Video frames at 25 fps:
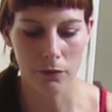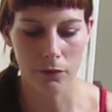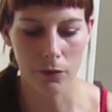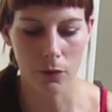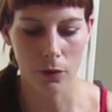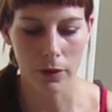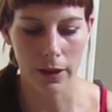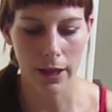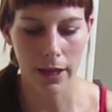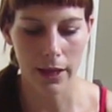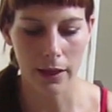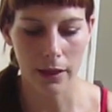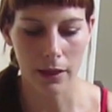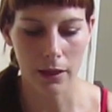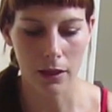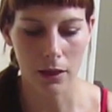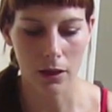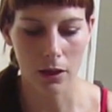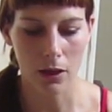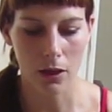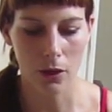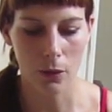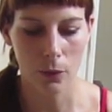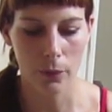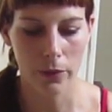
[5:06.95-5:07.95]
before letting
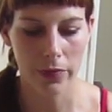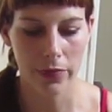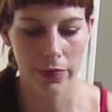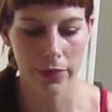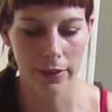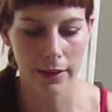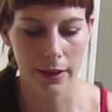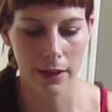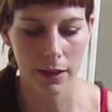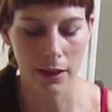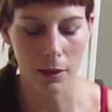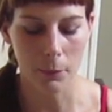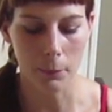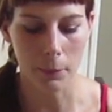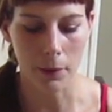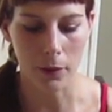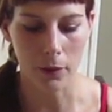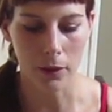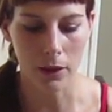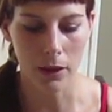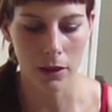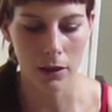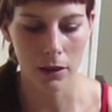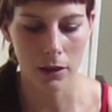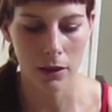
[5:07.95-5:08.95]
it go and thinking
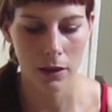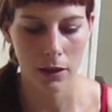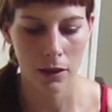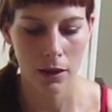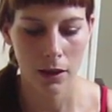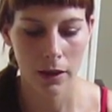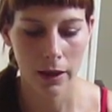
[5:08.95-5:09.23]
about it